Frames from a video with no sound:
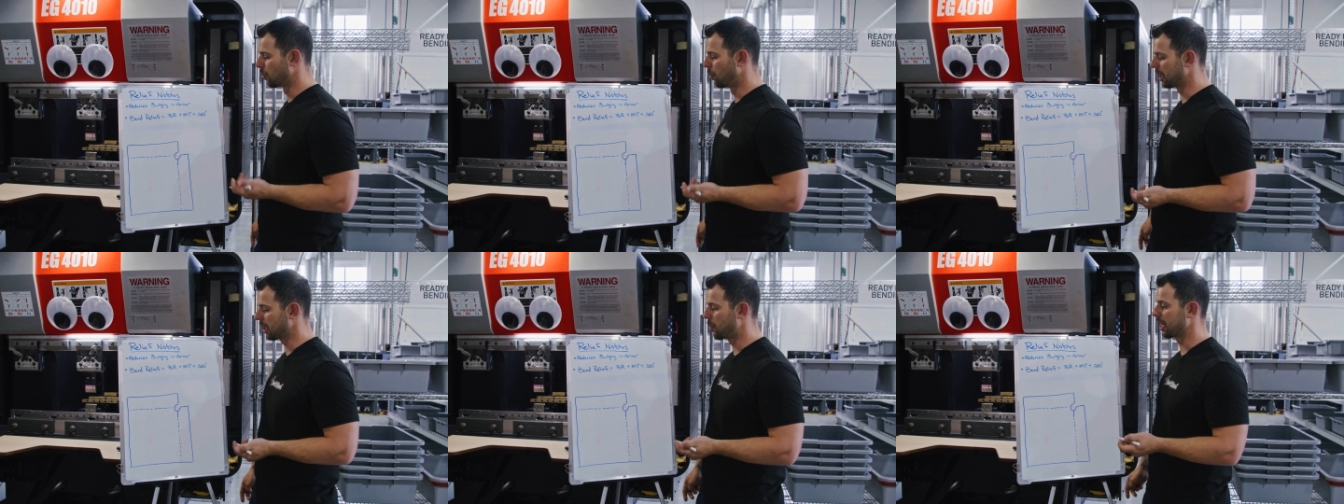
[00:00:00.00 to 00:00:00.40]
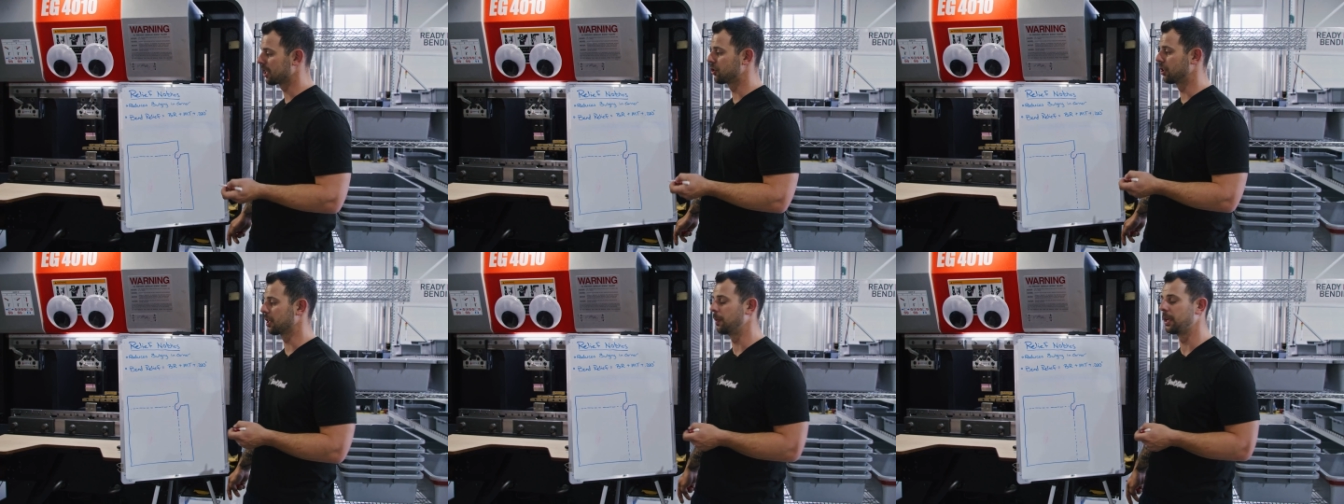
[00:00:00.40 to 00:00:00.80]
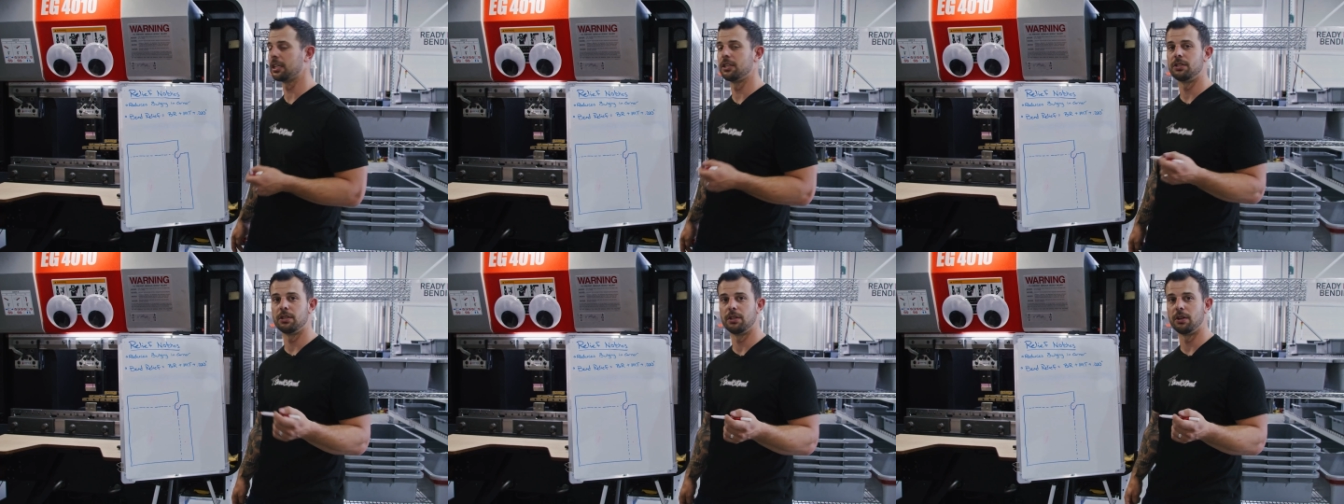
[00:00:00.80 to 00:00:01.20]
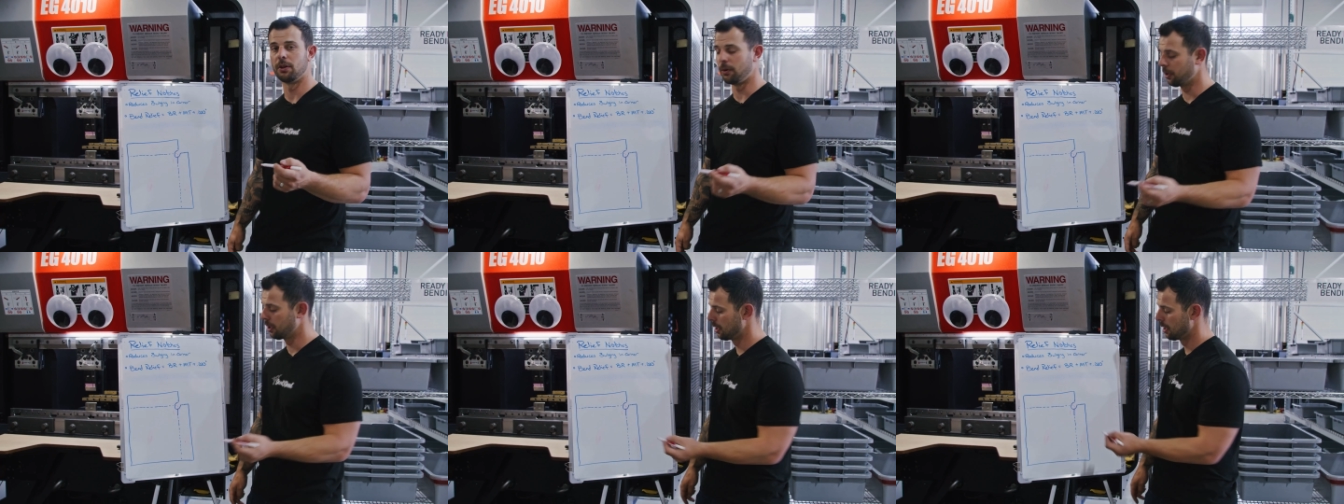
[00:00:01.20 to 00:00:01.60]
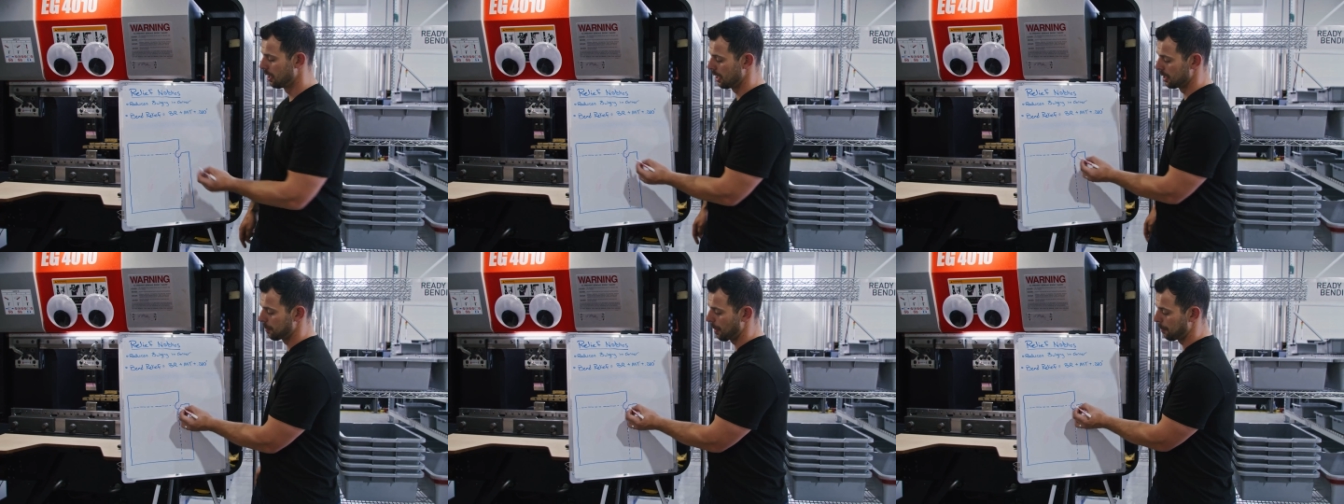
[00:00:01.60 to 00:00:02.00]
So one quick trick we can do
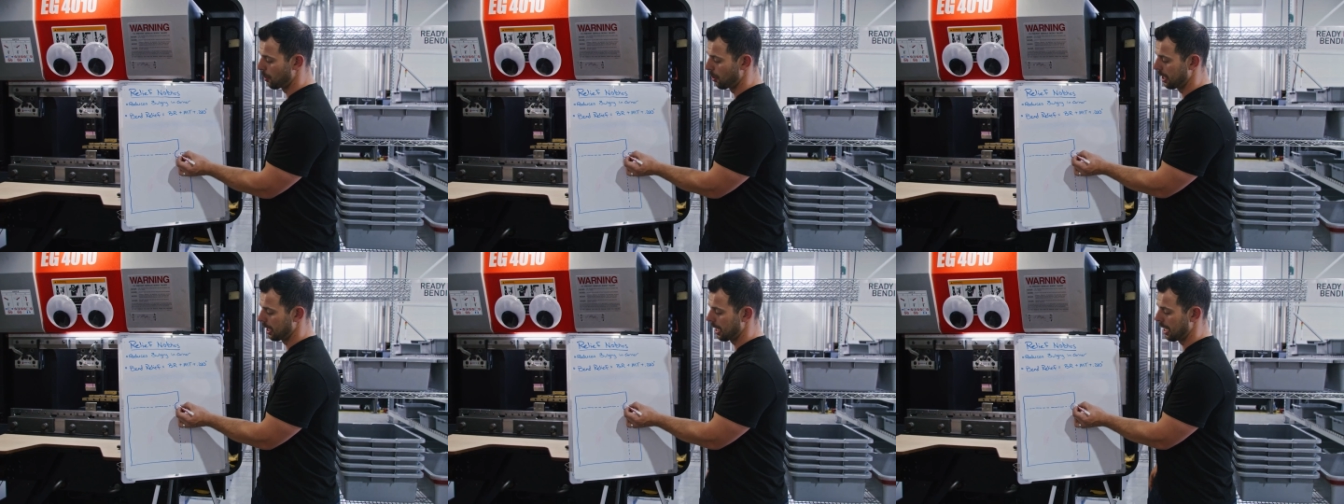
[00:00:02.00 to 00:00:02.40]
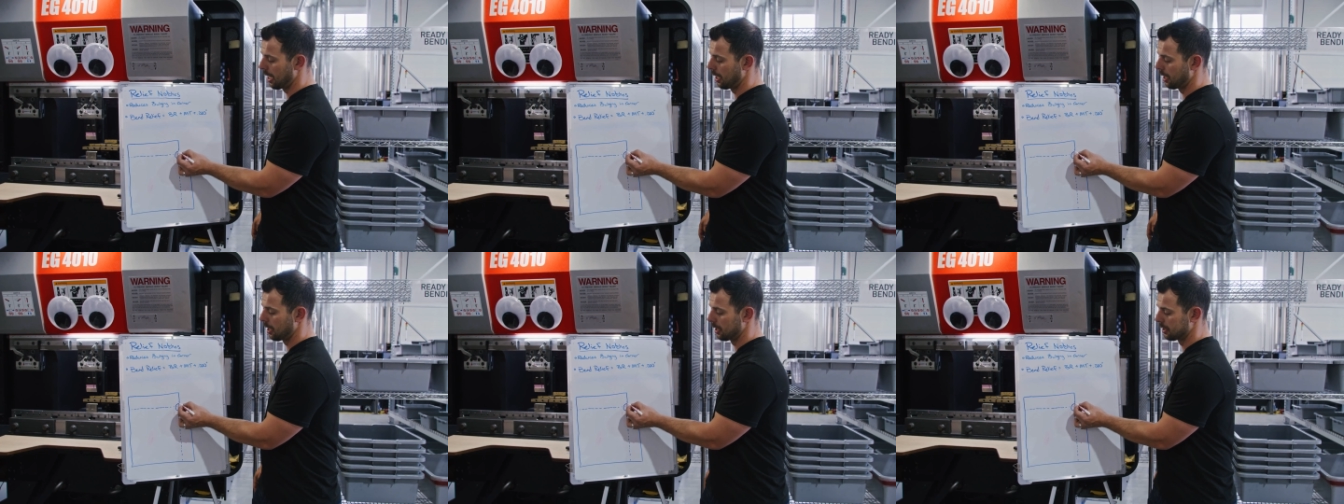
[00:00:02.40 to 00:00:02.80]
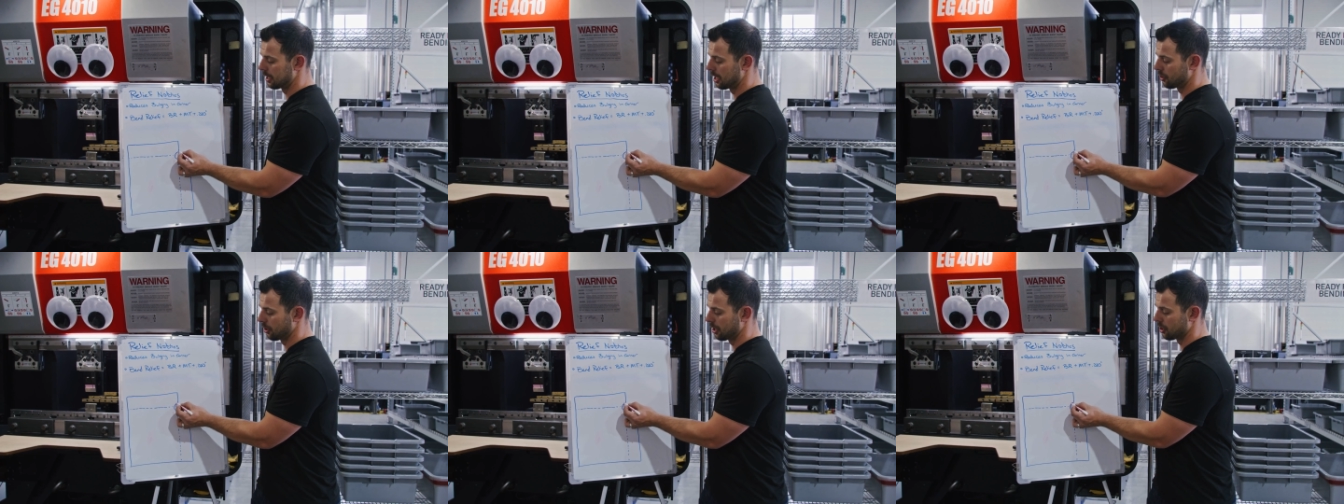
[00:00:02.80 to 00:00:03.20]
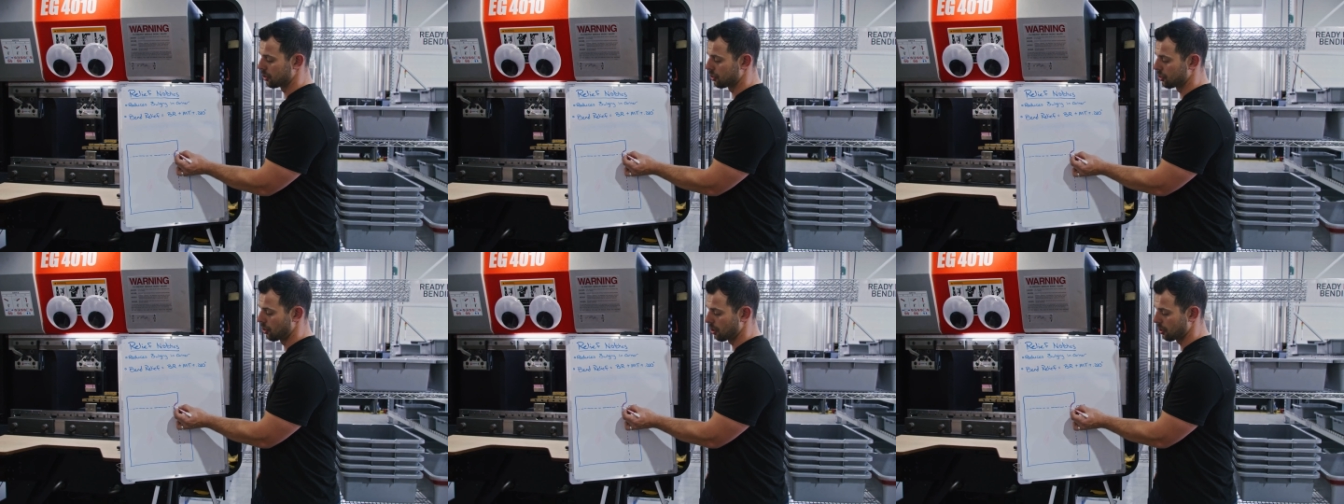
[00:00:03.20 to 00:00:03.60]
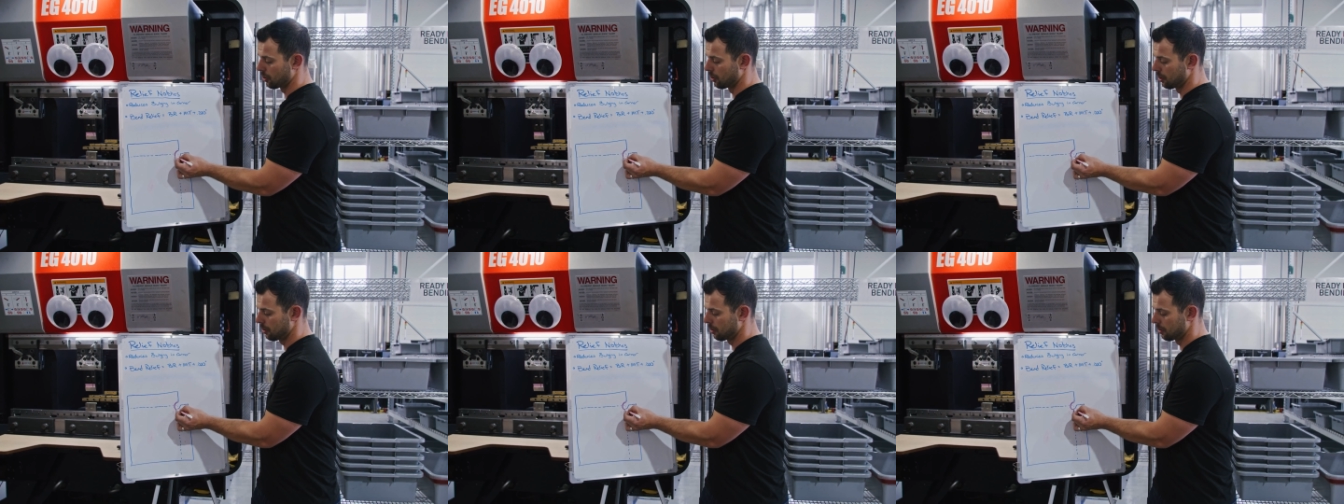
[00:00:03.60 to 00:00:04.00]
is by putting in essentially a
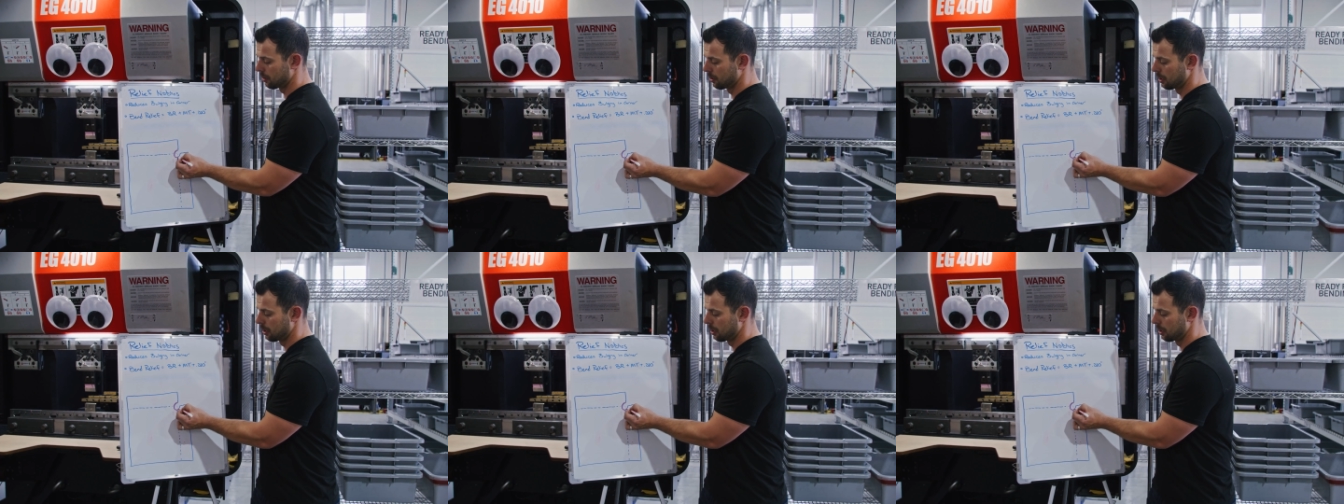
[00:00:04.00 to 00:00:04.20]
circle